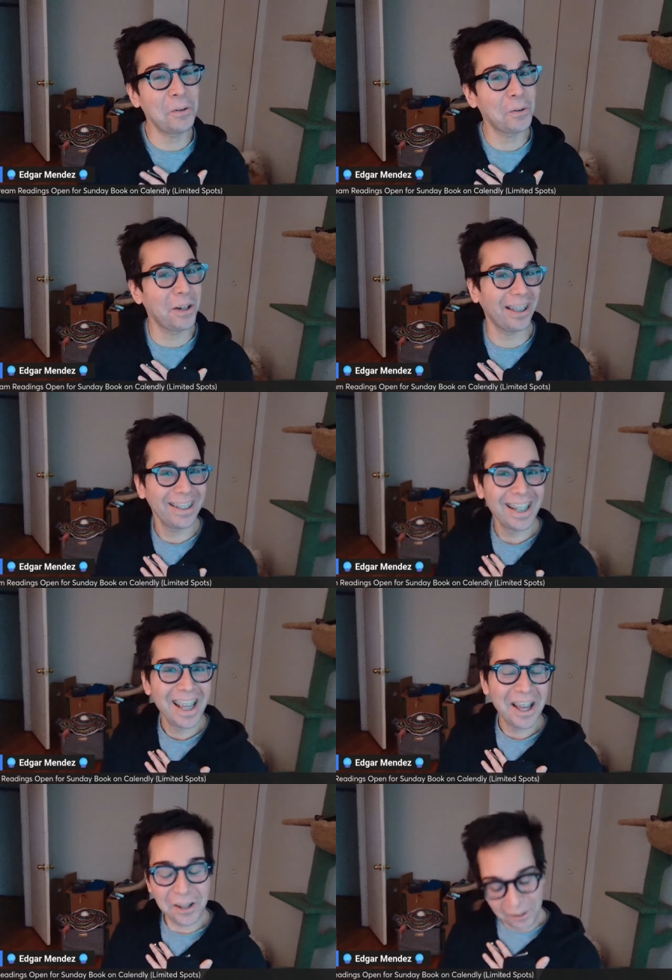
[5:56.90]
oh,
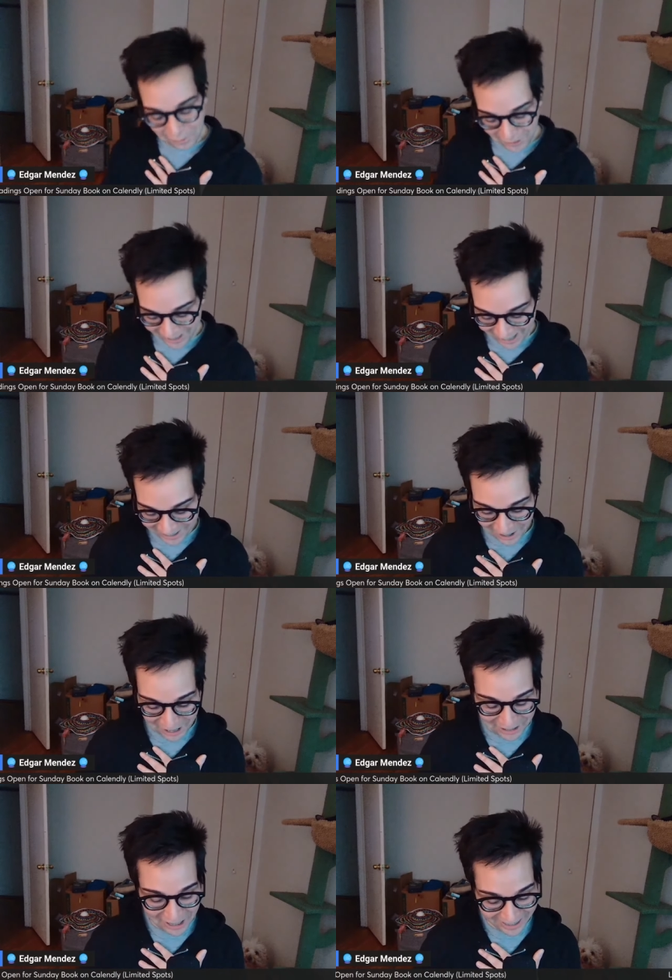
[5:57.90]
like uh, sorry
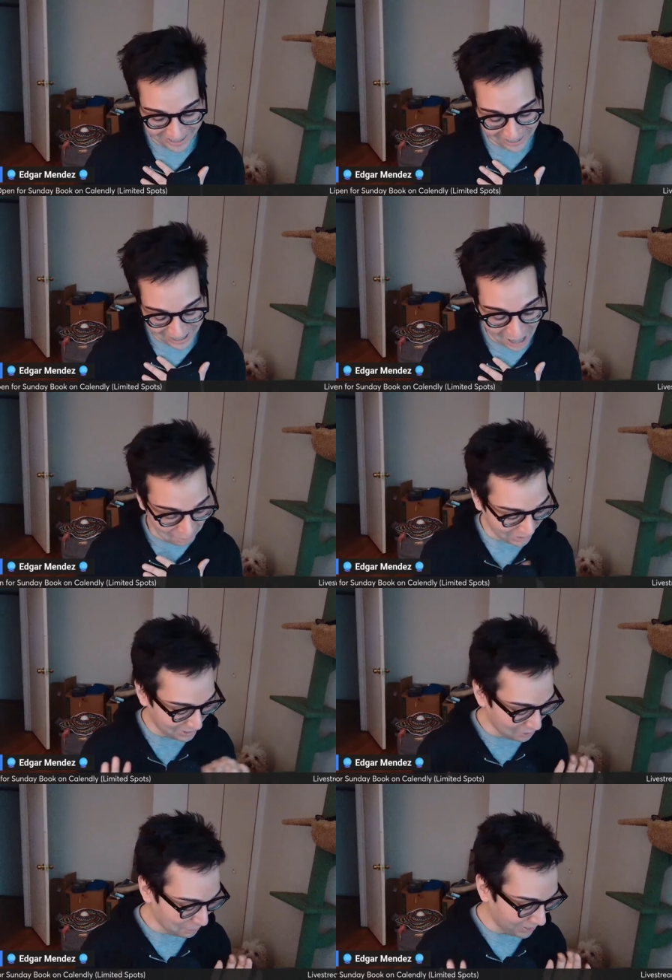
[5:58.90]
it got me a
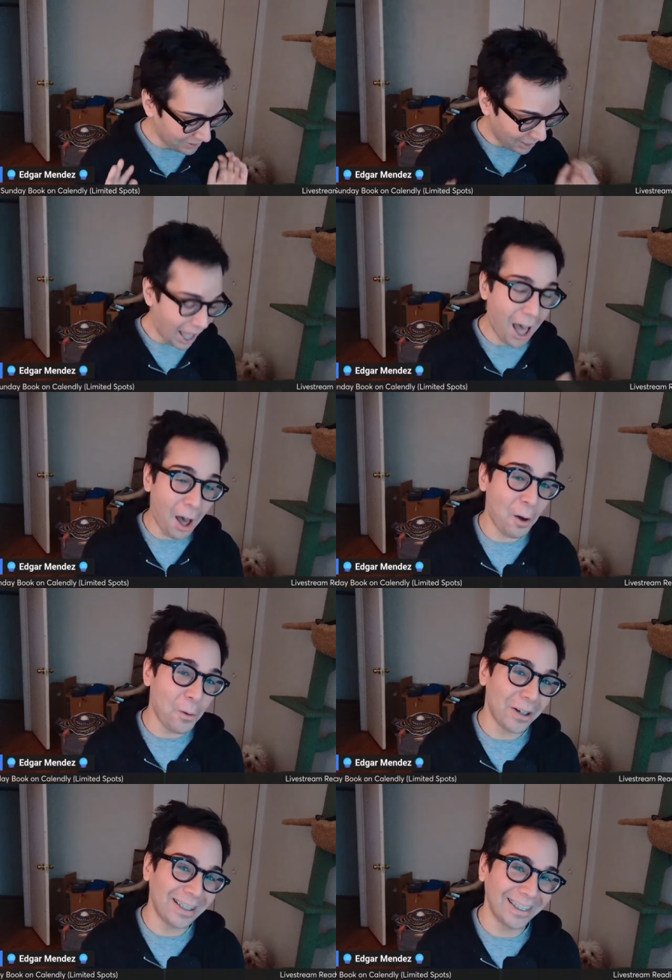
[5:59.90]
little bit
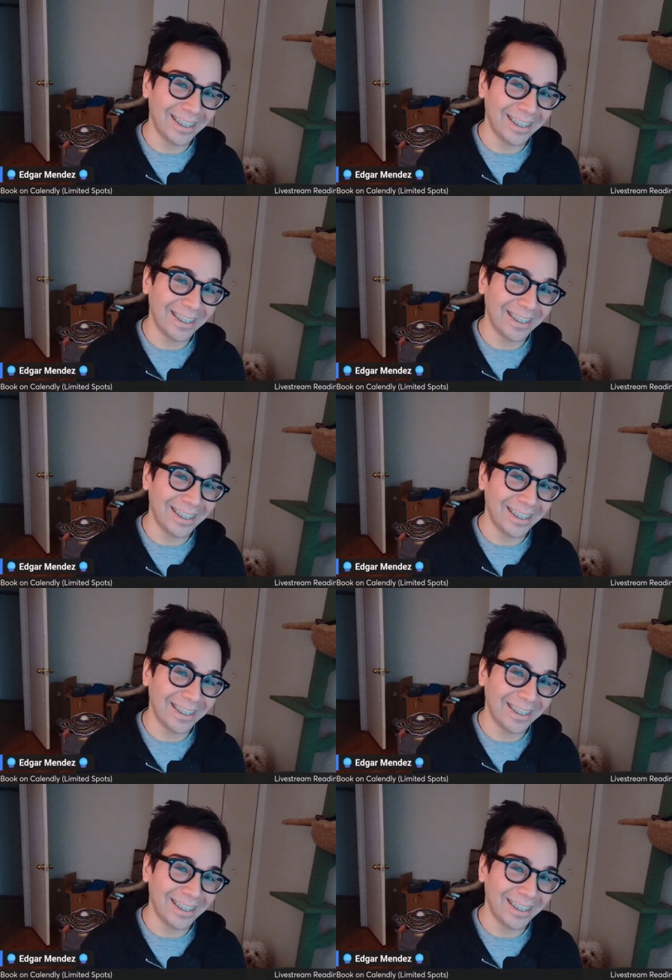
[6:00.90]
how